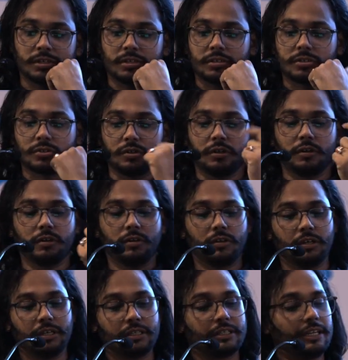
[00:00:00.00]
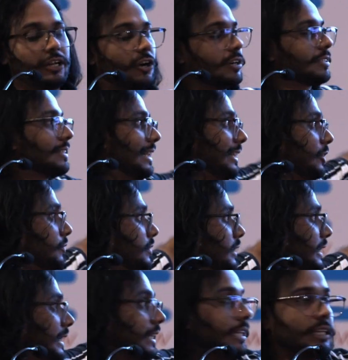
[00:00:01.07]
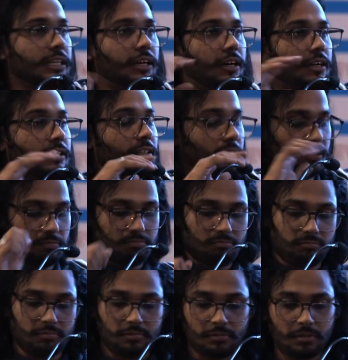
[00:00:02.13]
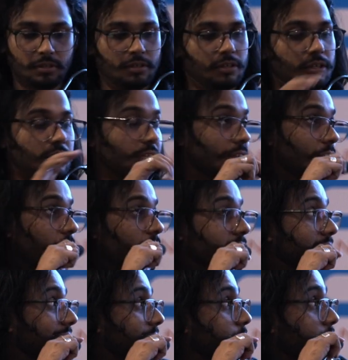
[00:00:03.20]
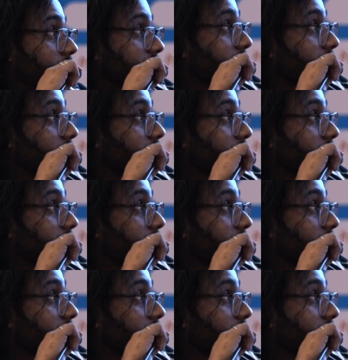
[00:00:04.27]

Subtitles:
So the logs that you see, the logs that you see